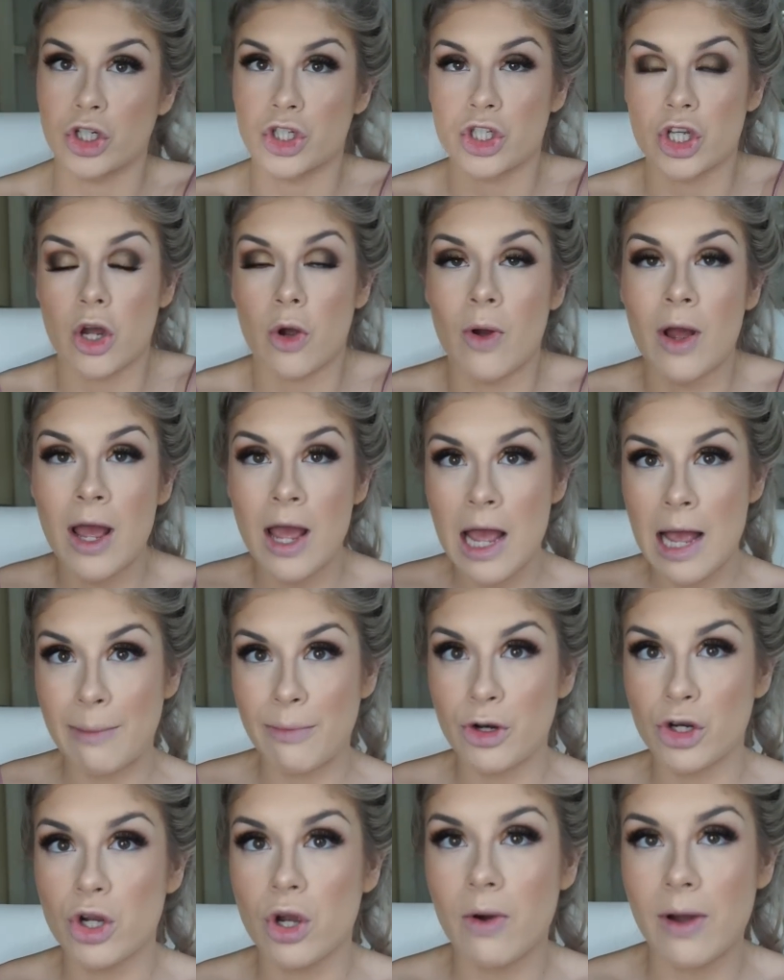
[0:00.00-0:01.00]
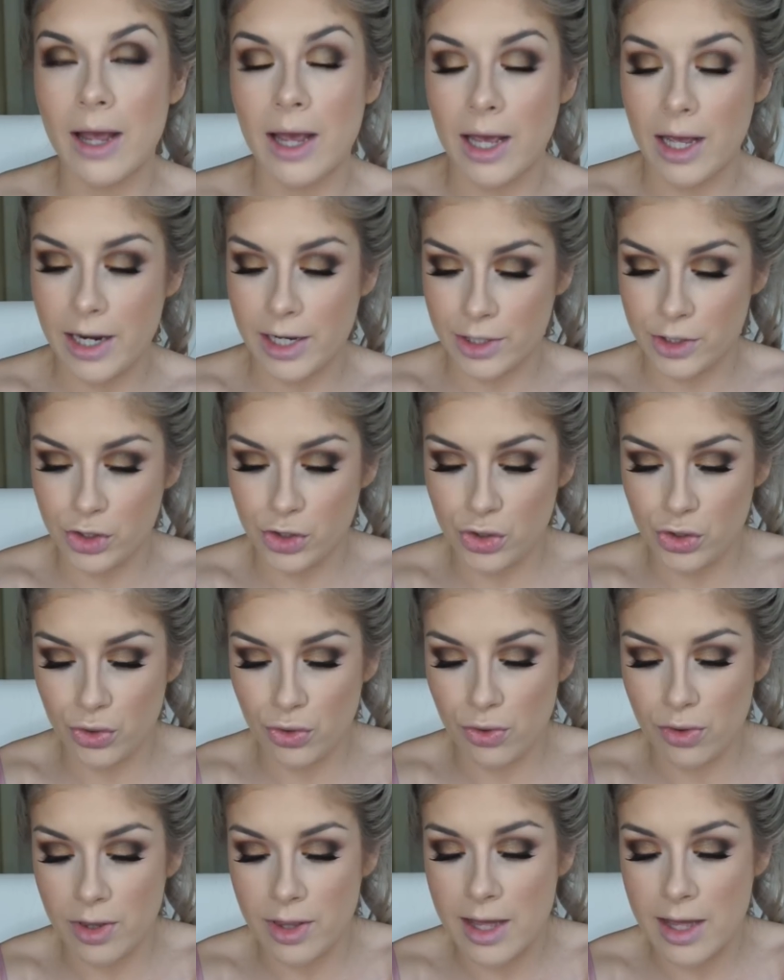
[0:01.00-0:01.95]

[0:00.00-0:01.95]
So I'm gonna go ahead and do